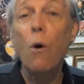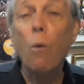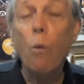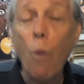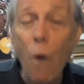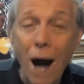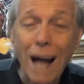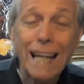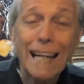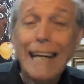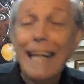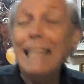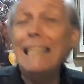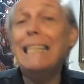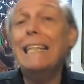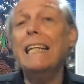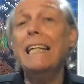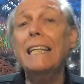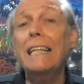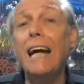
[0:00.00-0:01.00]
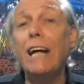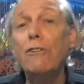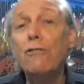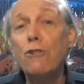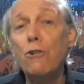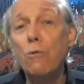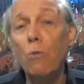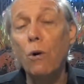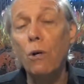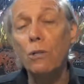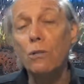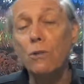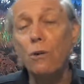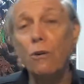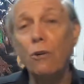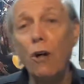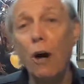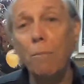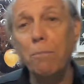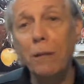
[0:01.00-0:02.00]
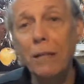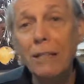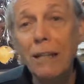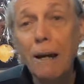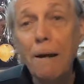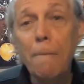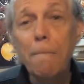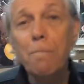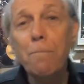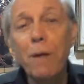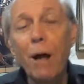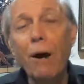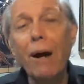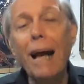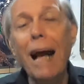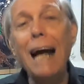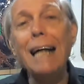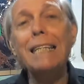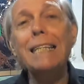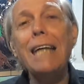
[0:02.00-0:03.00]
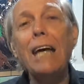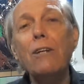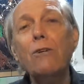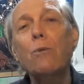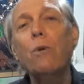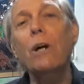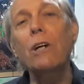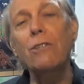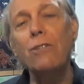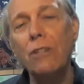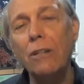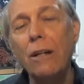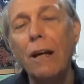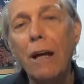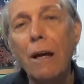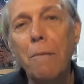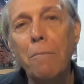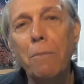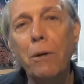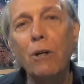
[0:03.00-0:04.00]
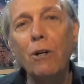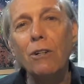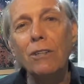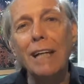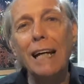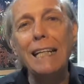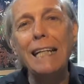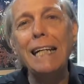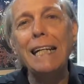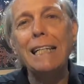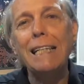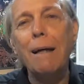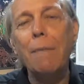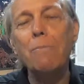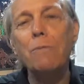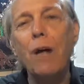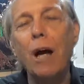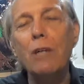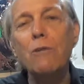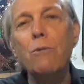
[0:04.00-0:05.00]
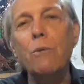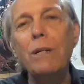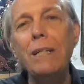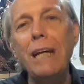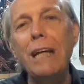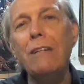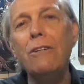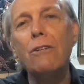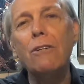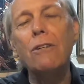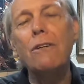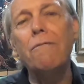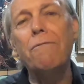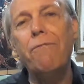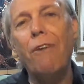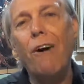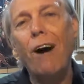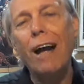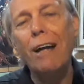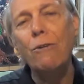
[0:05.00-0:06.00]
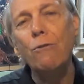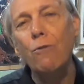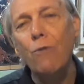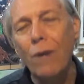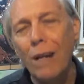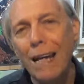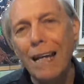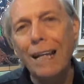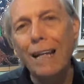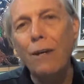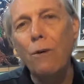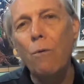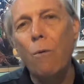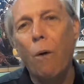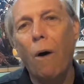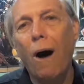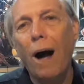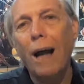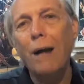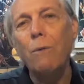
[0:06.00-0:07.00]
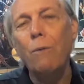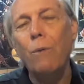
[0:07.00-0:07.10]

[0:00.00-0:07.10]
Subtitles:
What is it that you want to accomplish? Now, I ask that question because I think sometimes we need to define really why